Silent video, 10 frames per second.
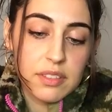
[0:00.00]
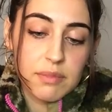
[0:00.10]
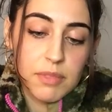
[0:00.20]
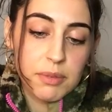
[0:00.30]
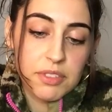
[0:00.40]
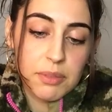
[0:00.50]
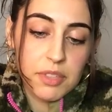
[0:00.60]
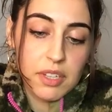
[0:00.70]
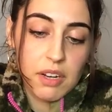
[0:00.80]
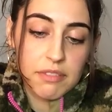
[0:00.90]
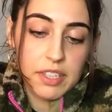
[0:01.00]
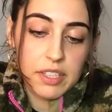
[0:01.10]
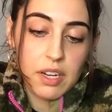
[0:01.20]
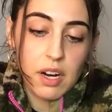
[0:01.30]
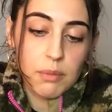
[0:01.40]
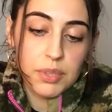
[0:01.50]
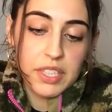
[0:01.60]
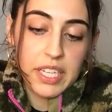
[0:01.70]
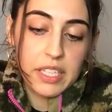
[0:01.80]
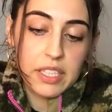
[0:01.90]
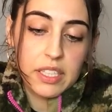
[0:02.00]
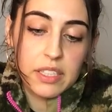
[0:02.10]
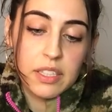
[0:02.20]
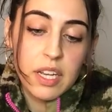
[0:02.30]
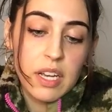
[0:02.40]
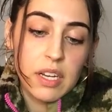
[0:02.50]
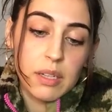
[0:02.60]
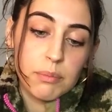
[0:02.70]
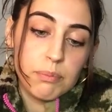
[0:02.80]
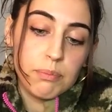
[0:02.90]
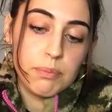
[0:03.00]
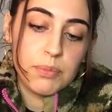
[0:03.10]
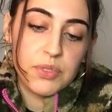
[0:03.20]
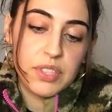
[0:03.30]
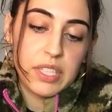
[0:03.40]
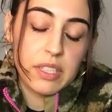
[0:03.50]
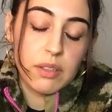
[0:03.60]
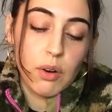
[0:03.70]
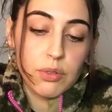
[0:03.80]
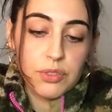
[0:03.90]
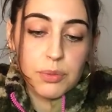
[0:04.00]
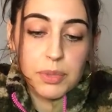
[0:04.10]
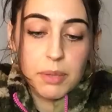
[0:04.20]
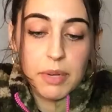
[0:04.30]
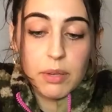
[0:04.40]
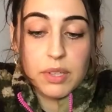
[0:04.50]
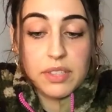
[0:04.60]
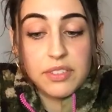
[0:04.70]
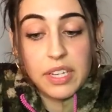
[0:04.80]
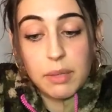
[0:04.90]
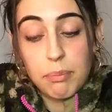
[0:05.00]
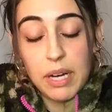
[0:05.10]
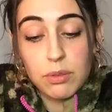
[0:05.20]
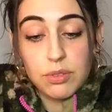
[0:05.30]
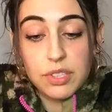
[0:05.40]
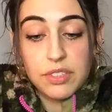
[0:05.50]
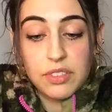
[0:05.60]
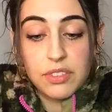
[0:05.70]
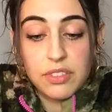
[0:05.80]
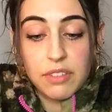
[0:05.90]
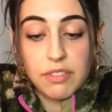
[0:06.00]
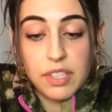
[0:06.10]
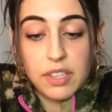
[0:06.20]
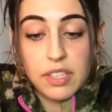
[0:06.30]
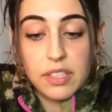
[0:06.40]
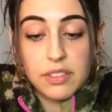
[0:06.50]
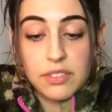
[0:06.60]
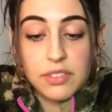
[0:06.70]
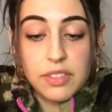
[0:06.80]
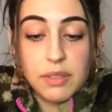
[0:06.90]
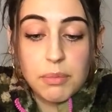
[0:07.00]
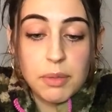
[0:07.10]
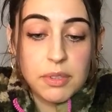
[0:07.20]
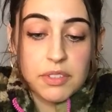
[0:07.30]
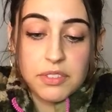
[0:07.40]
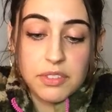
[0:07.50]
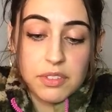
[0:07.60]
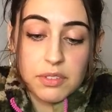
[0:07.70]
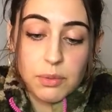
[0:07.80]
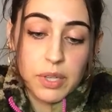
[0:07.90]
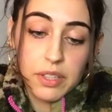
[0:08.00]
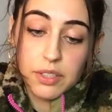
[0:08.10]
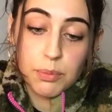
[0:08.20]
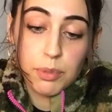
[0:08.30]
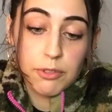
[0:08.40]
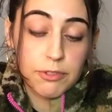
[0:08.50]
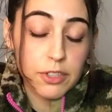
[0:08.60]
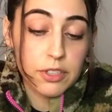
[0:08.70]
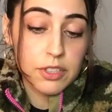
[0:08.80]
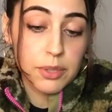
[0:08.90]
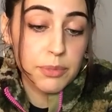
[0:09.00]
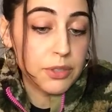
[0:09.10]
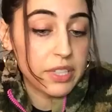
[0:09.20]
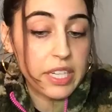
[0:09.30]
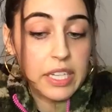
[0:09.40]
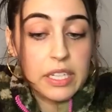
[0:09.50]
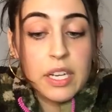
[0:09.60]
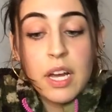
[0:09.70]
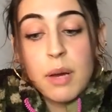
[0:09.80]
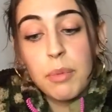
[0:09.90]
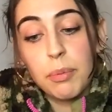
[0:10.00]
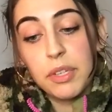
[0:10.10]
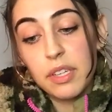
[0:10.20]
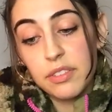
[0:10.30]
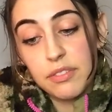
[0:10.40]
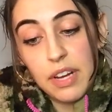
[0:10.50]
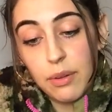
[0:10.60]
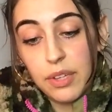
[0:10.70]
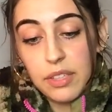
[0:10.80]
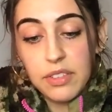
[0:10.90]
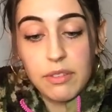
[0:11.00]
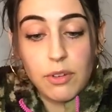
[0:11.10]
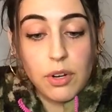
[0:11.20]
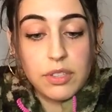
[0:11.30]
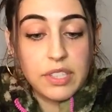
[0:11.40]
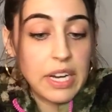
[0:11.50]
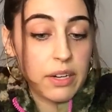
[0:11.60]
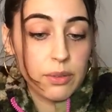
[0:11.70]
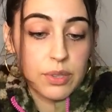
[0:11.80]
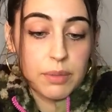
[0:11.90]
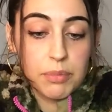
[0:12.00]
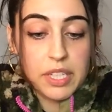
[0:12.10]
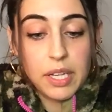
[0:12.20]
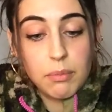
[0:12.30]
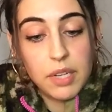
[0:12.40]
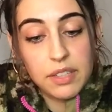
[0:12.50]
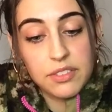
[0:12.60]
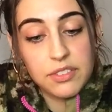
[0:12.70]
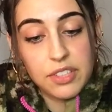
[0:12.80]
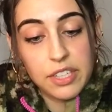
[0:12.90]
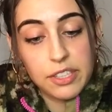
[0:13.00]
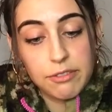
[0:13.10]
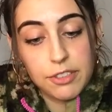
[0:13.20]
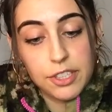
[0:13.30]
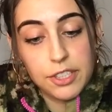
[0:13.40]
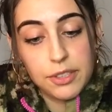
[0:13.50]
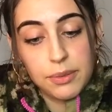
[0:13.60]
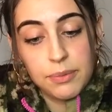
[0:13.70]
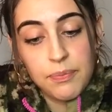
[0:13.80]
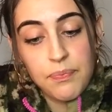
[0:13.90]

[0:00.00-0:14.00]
Maybe something got very complicated. I'm seeing it also be about like setting boundaries and stuff like this. It's like maybe this isn't the way that you prefer to communicate, but because of how things have gone down, it became necessary for you.